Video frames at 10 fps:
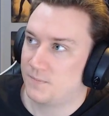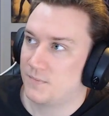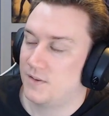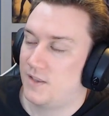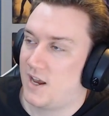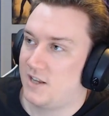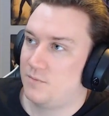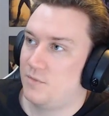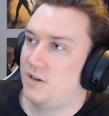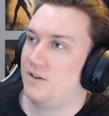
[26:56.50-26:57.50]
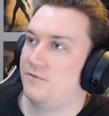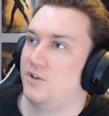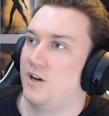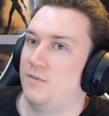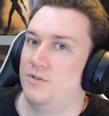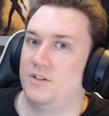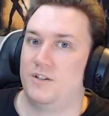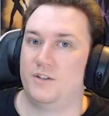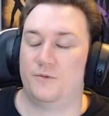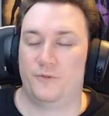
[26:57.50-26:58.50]
There hasn't been enough time since
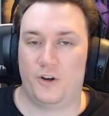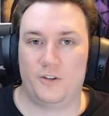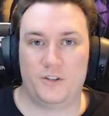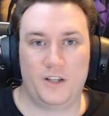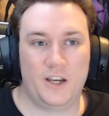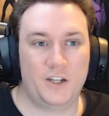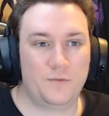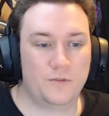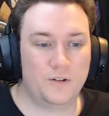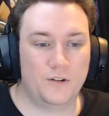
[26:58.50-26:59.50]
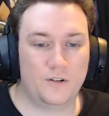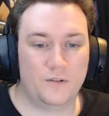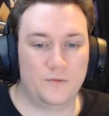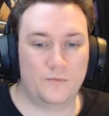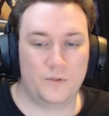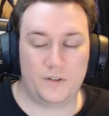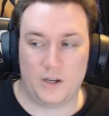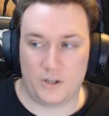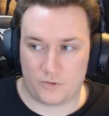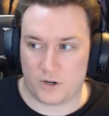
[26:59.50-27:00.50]
his first engagement with
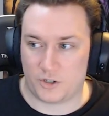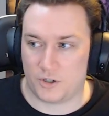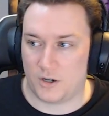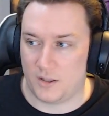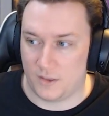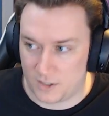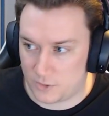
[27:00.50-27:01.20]
Yasratcha and this